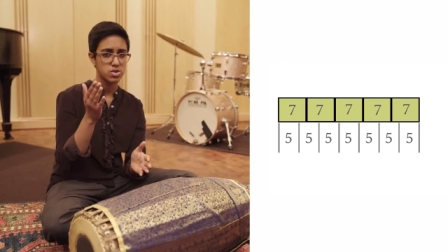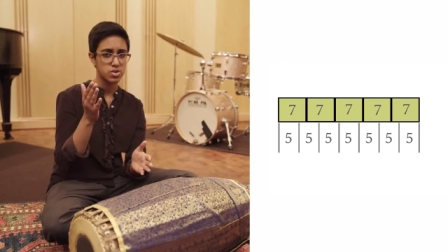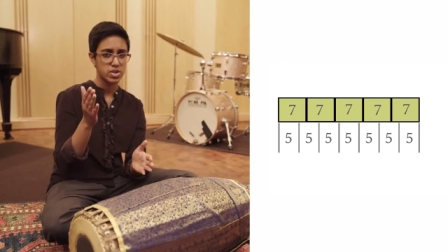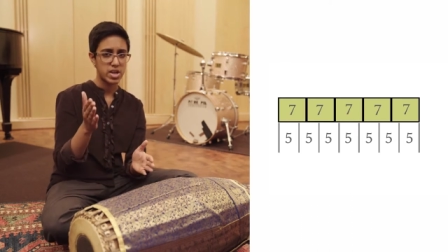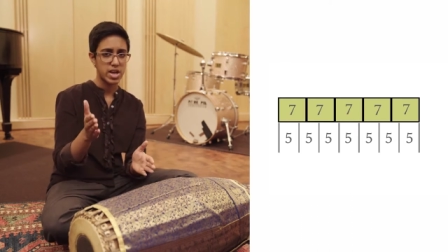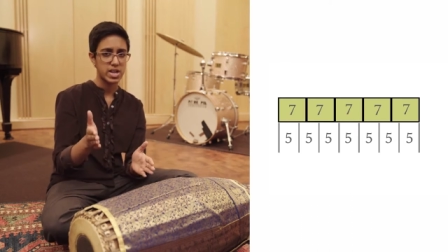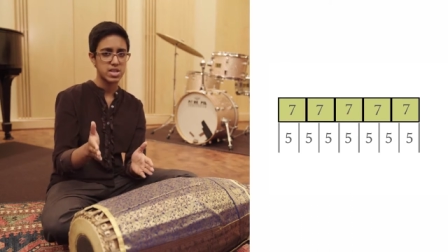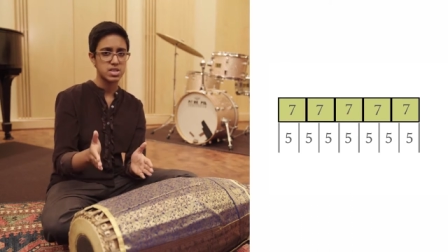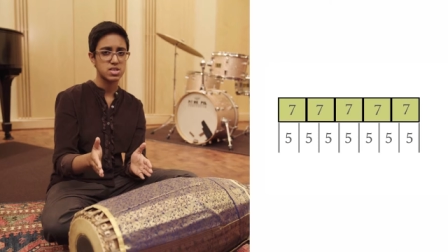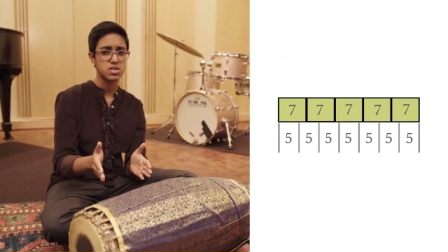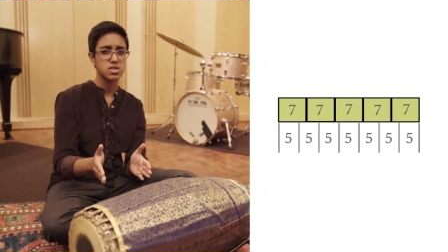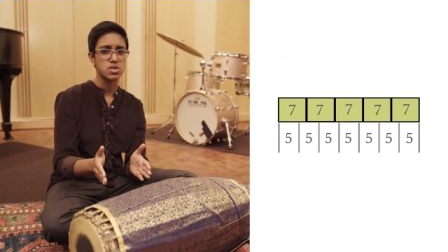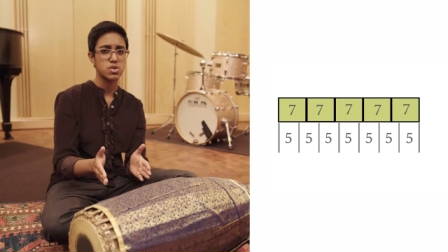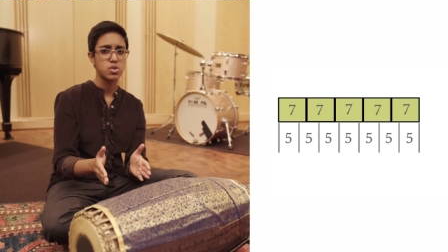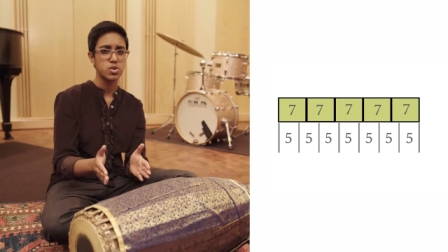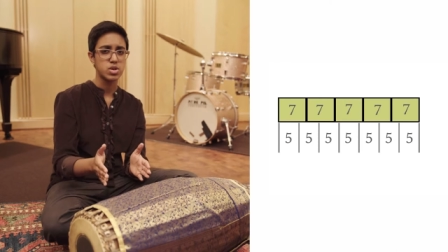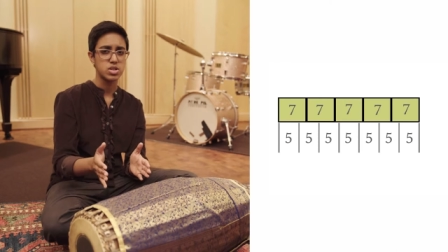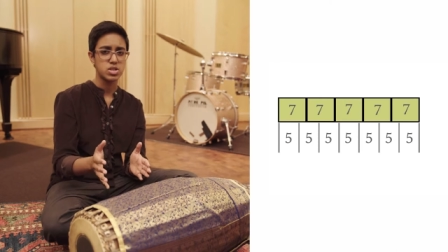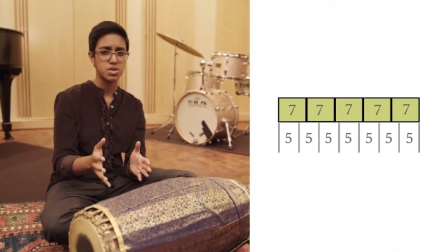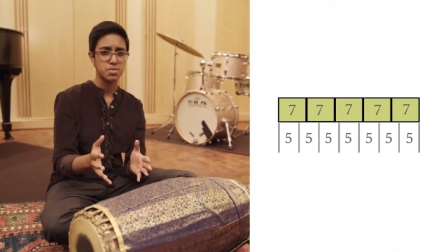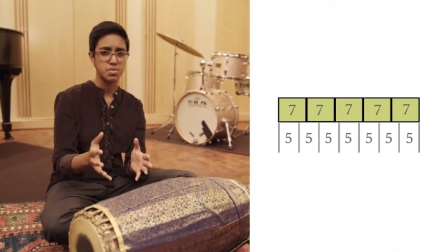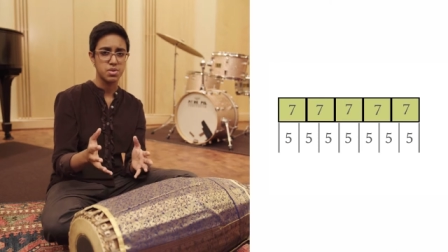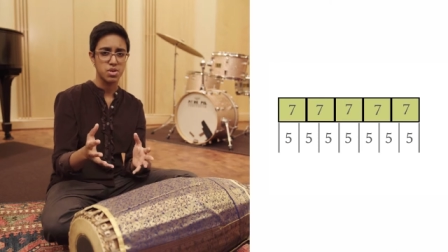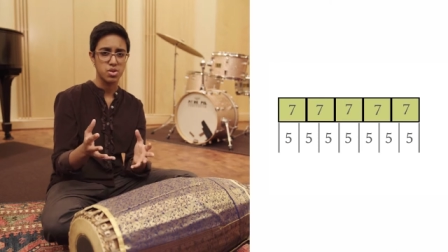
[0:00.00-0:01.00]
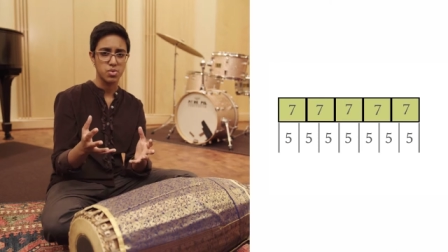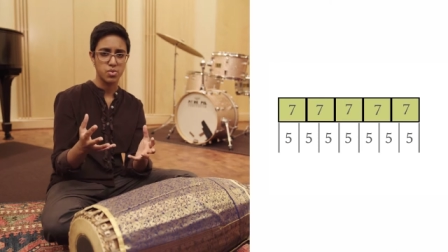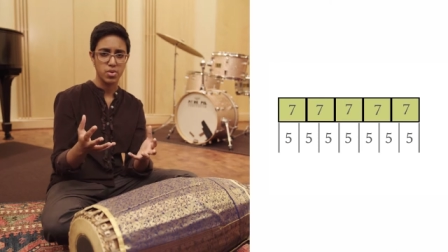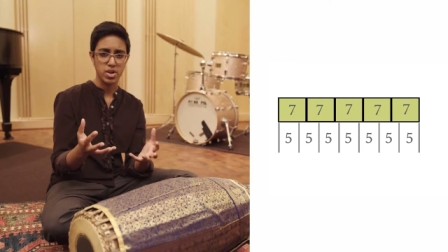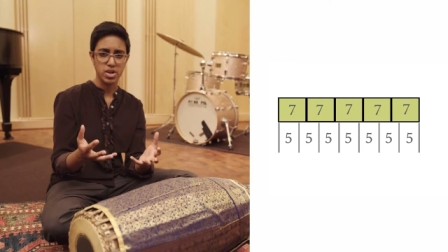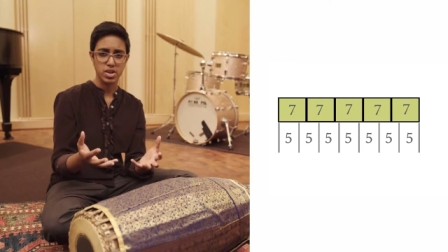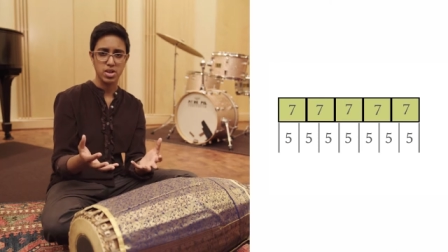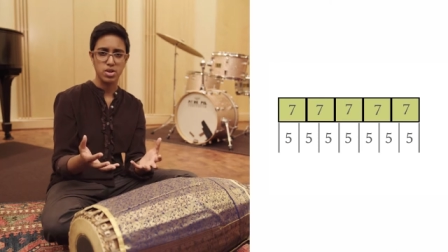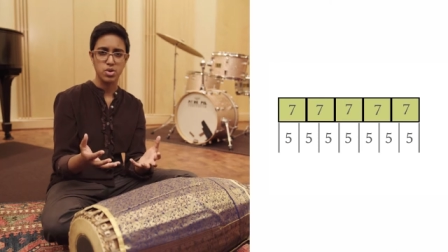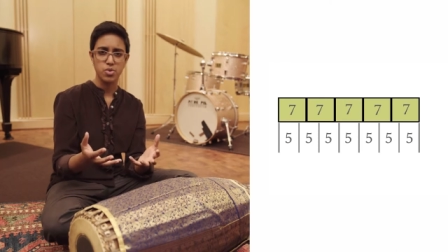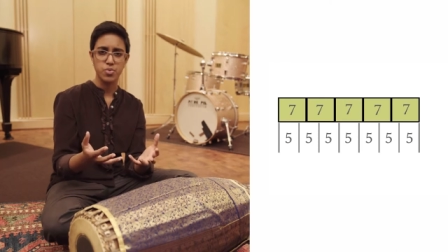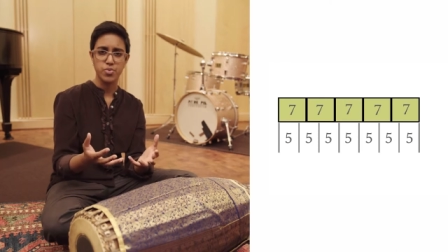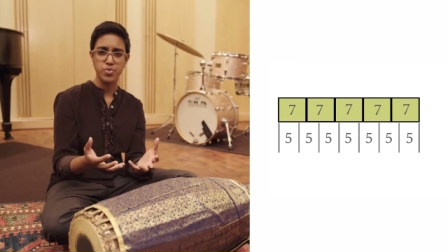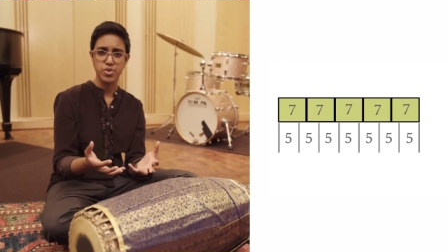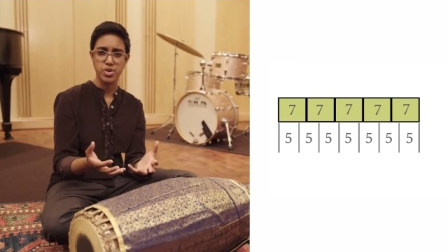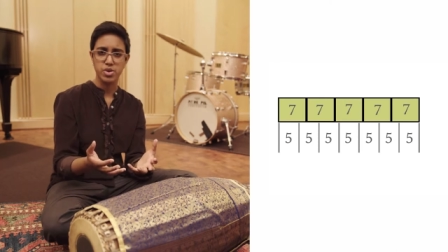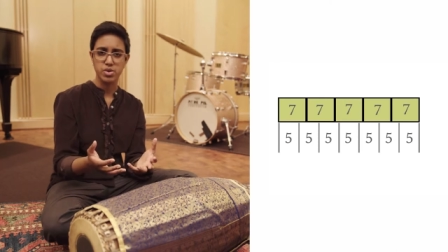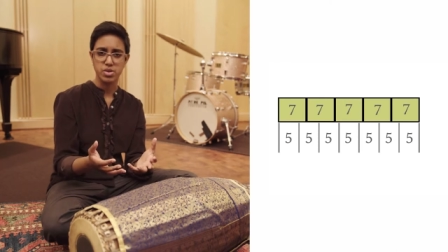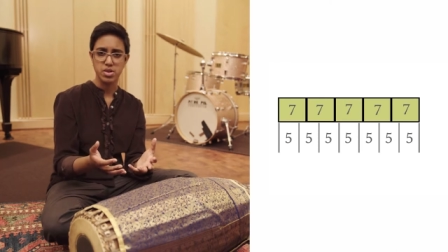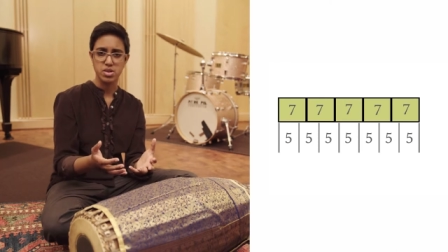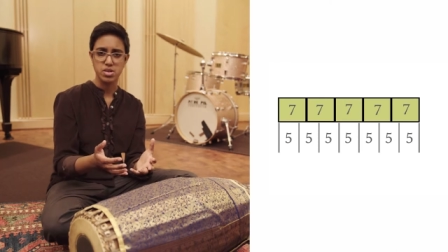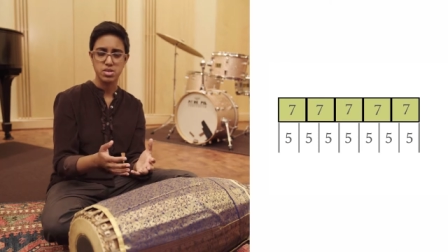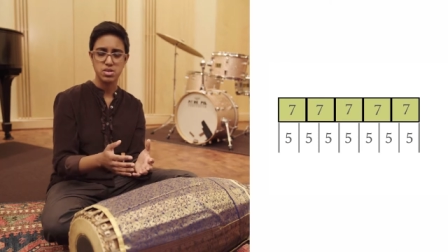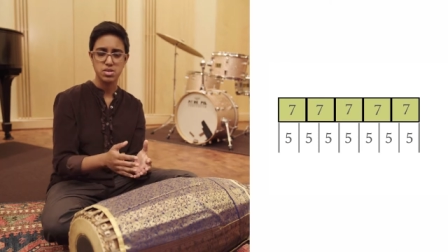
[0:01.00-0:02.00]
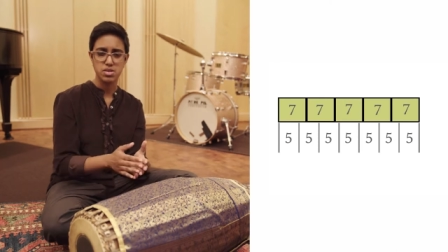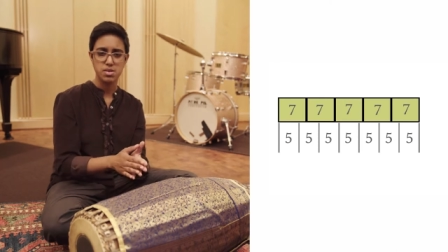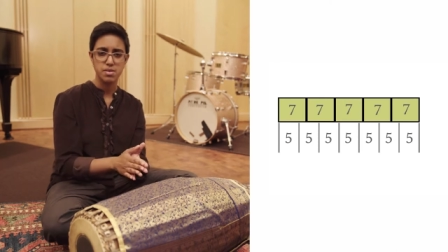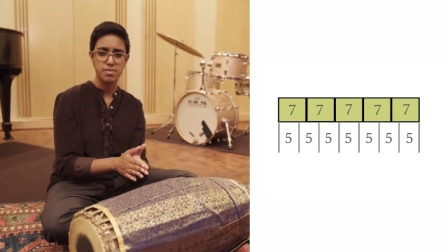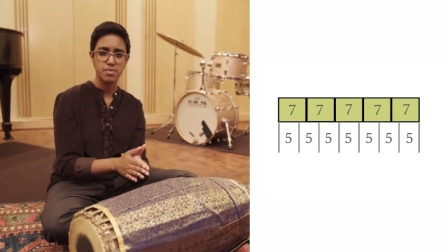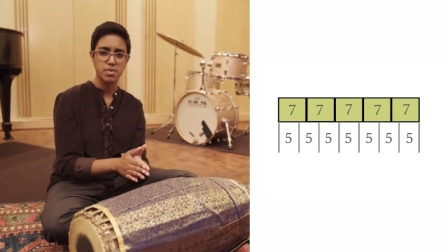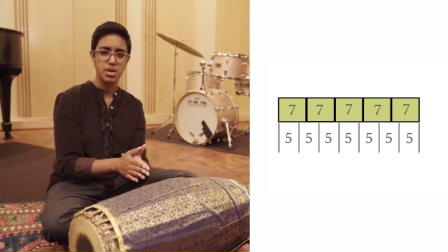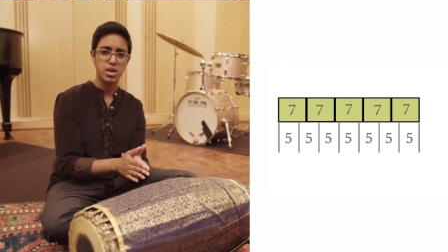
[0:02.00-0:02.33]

that's going to be the way that you feel this.